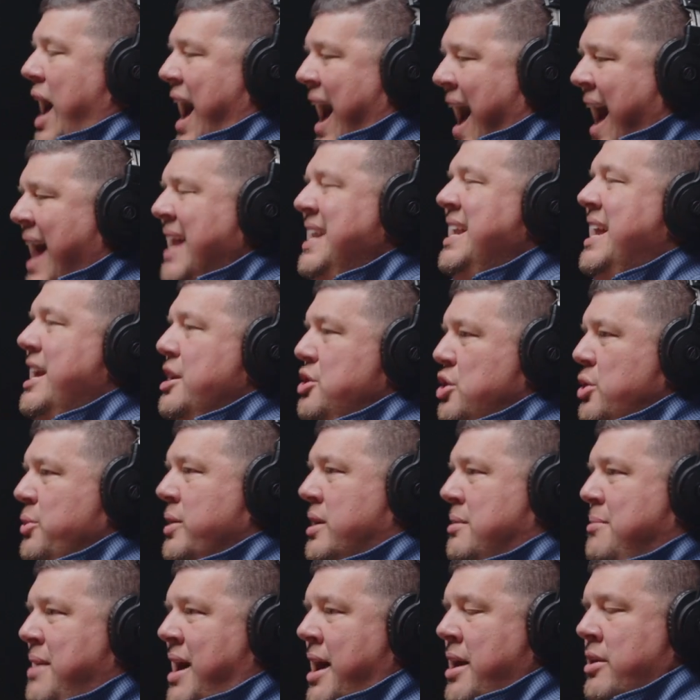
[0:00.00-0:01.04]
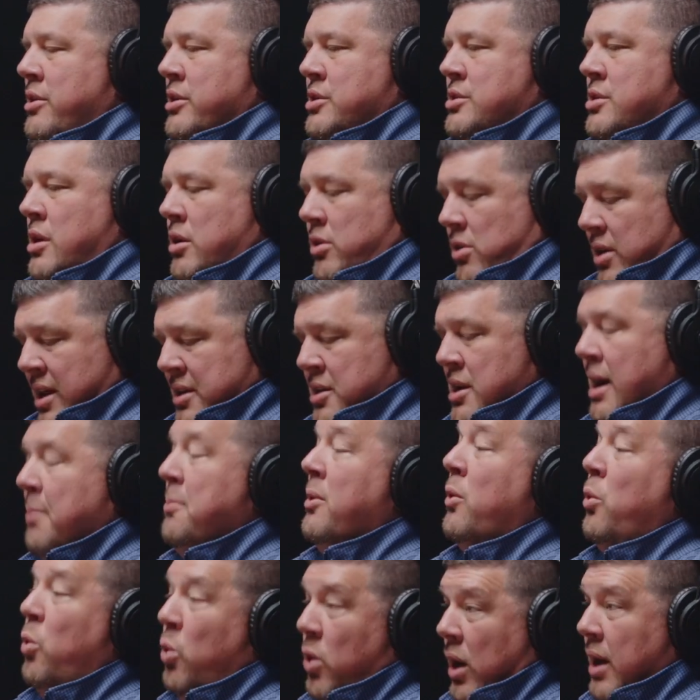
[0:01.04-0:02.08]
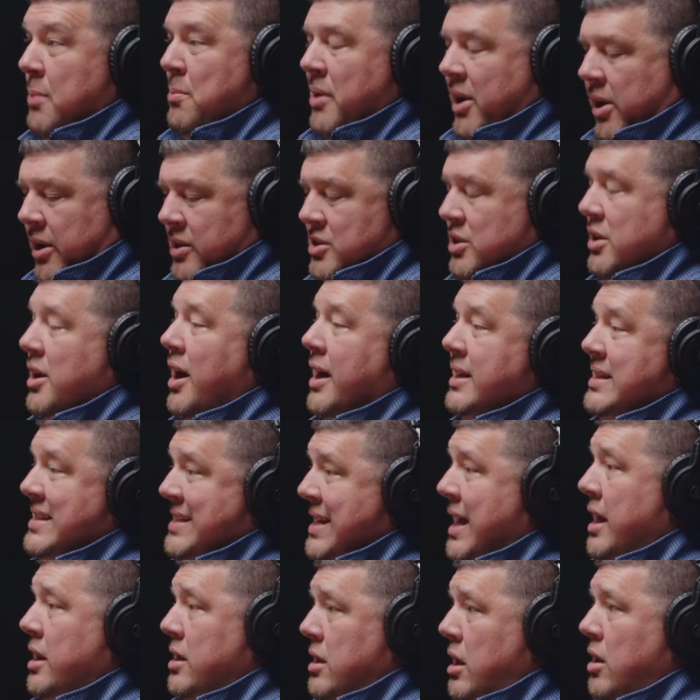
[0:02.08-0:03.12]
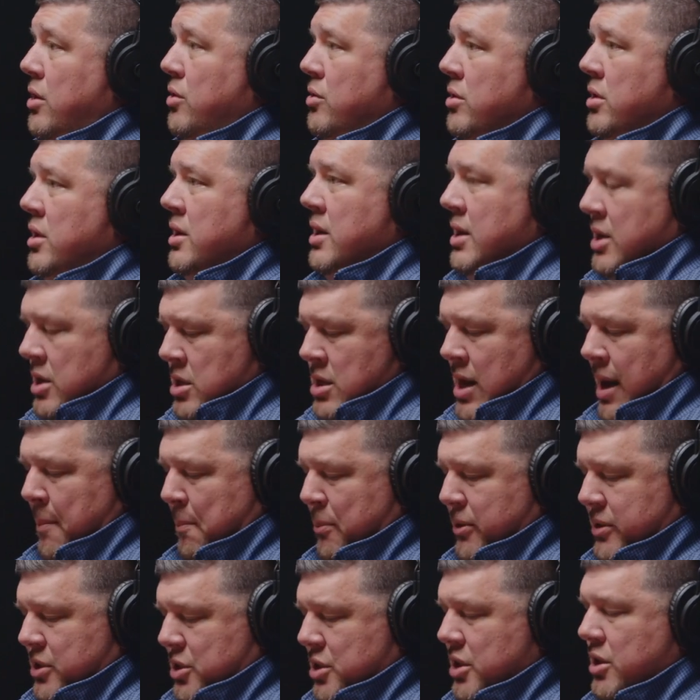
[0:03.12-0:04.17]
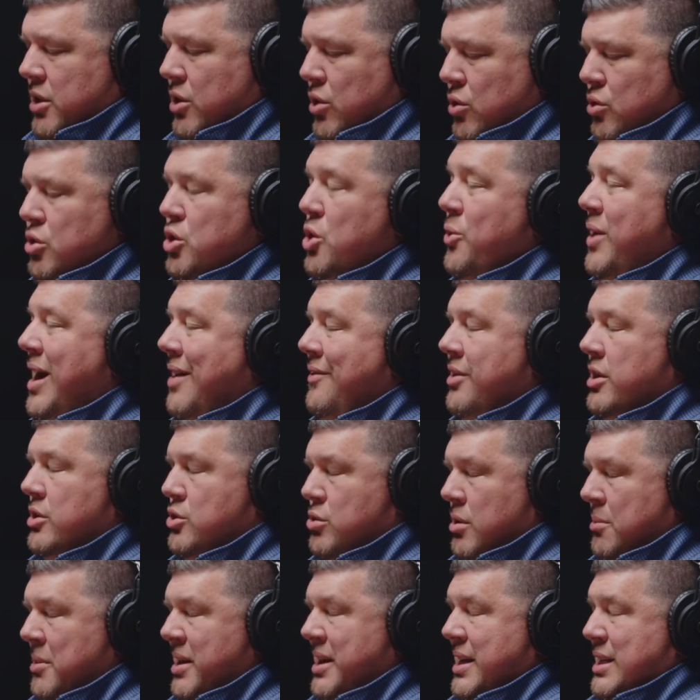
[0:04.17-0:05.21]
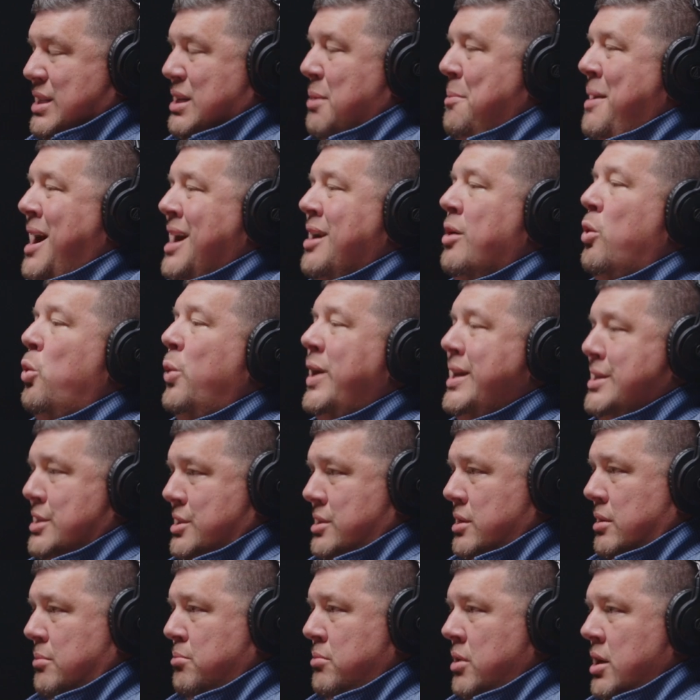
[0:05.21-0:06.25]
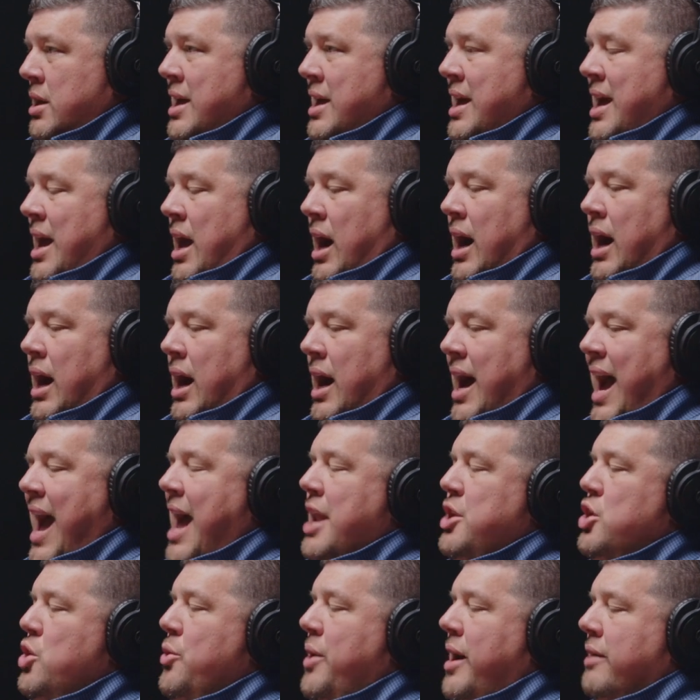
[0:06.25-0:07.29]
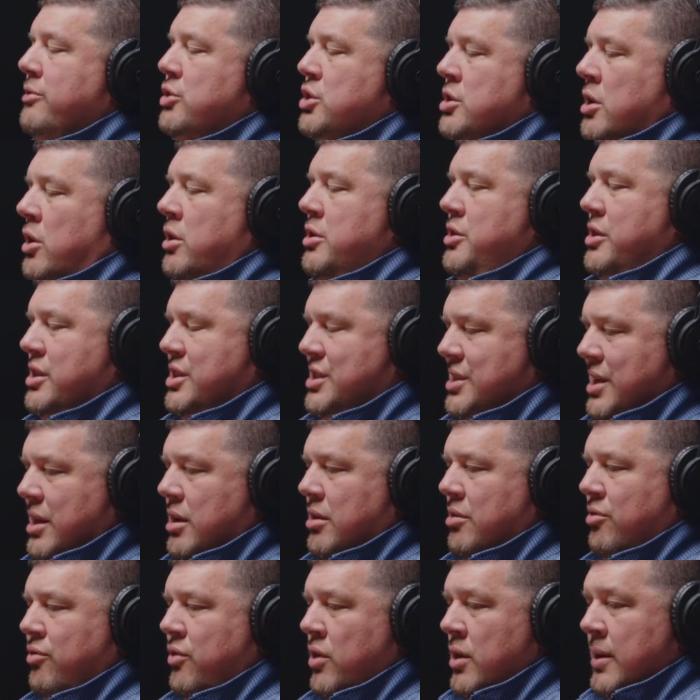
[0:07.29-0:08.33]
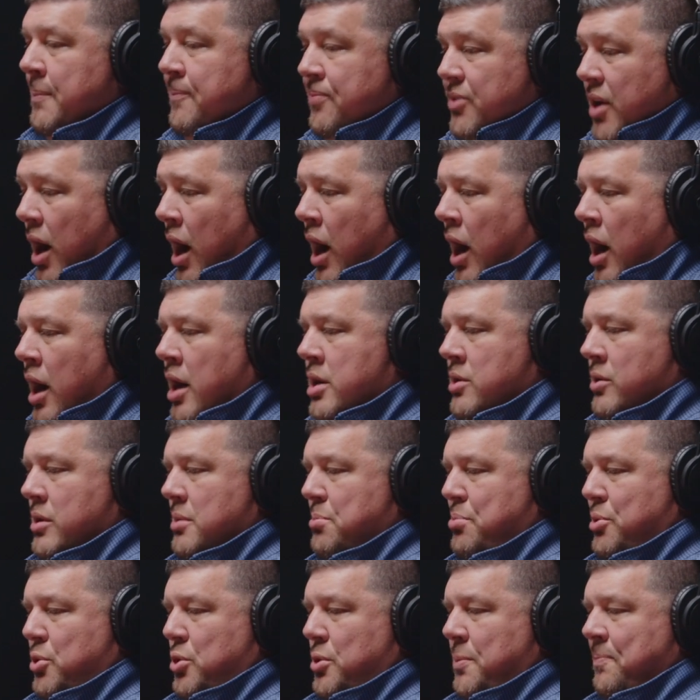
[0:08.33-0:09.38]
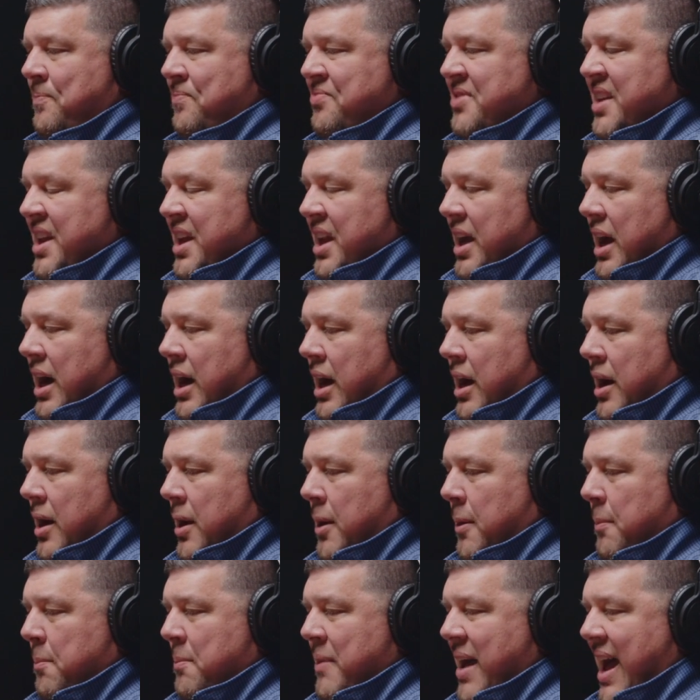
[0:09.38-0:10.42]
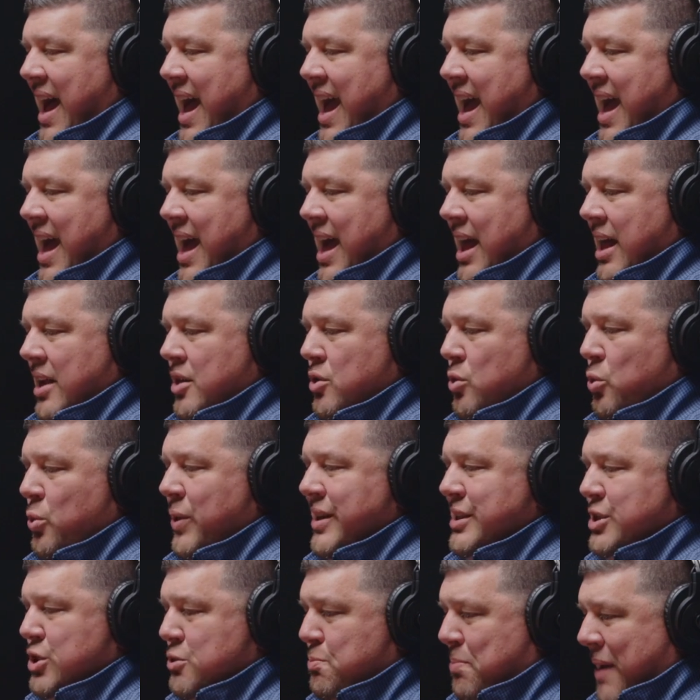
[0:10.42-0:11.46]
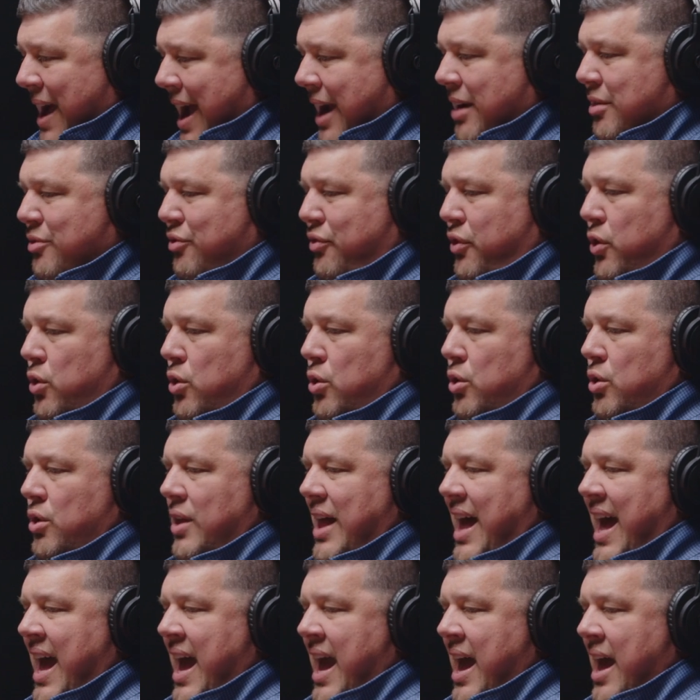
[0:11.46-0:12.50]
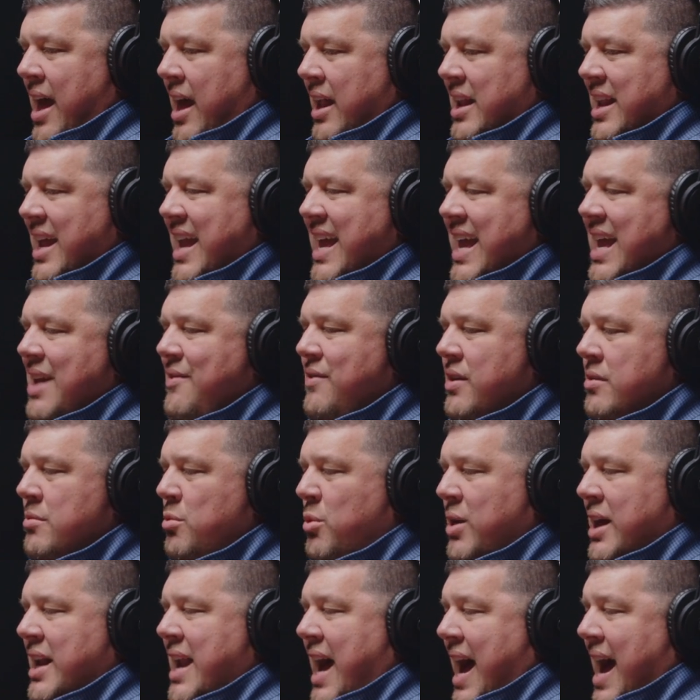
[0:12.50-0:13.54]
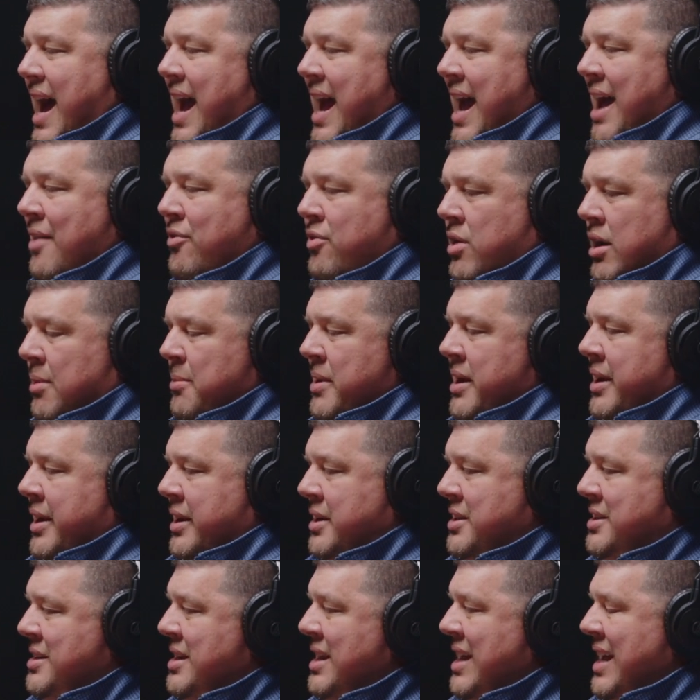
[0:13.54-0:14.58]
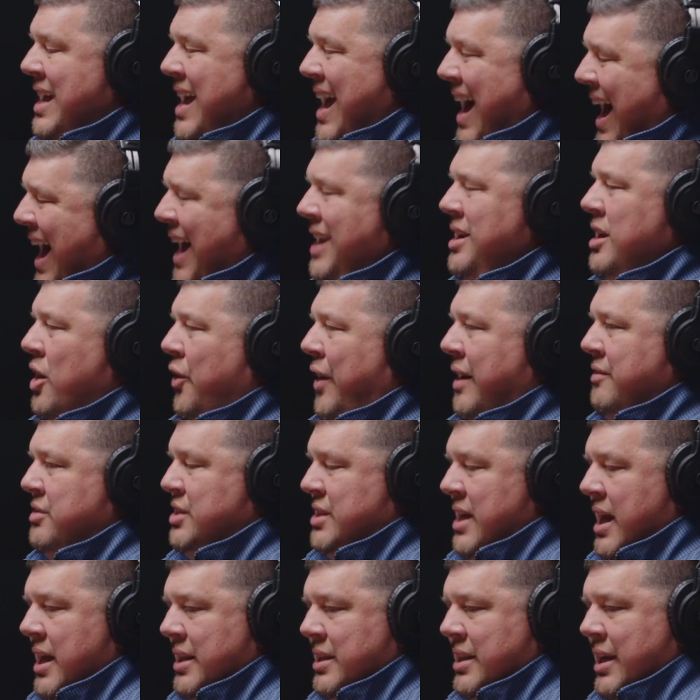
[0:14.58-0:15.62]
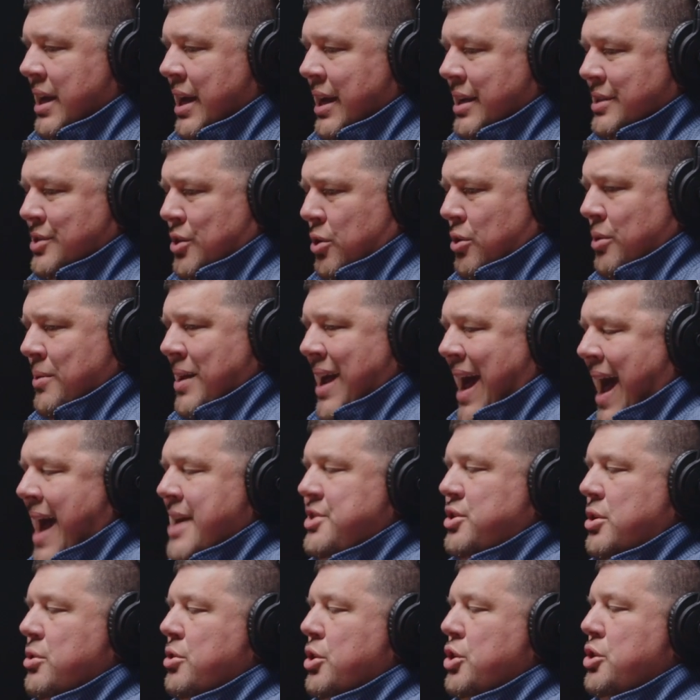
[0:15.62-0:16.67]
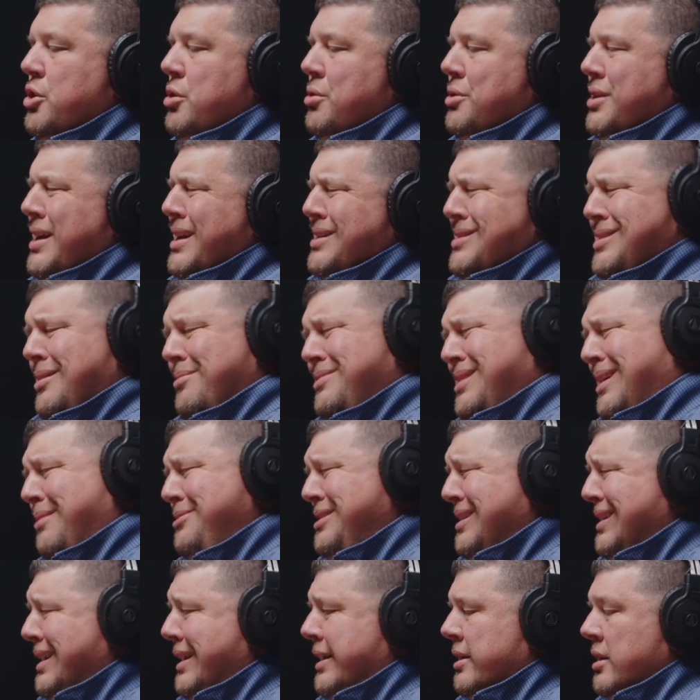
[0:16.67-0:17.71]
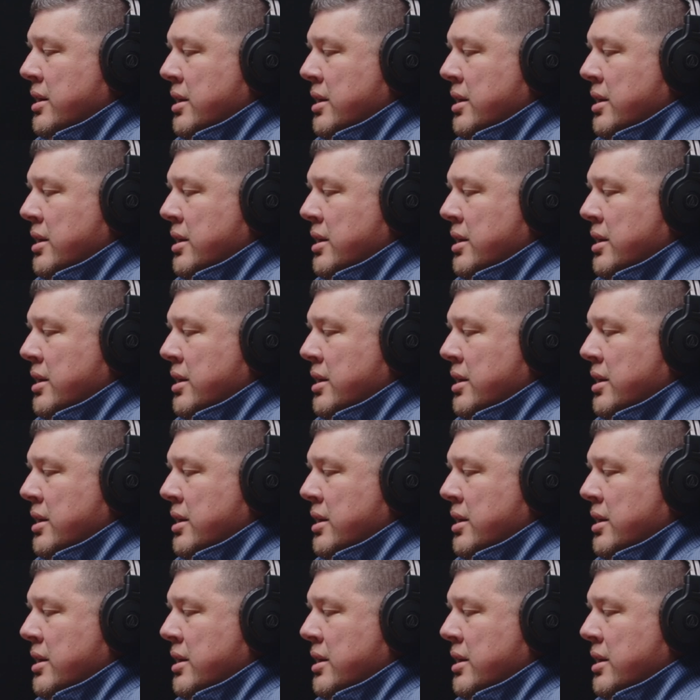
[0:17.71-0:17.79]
I need you in my inner circle, number one, because God sent you. Number two, you have a tremendous amount of wisdom, and you have shown yourself honorable and respectful. And even when I have come in and I know I've said things or asked you to do things, sometimes you're like,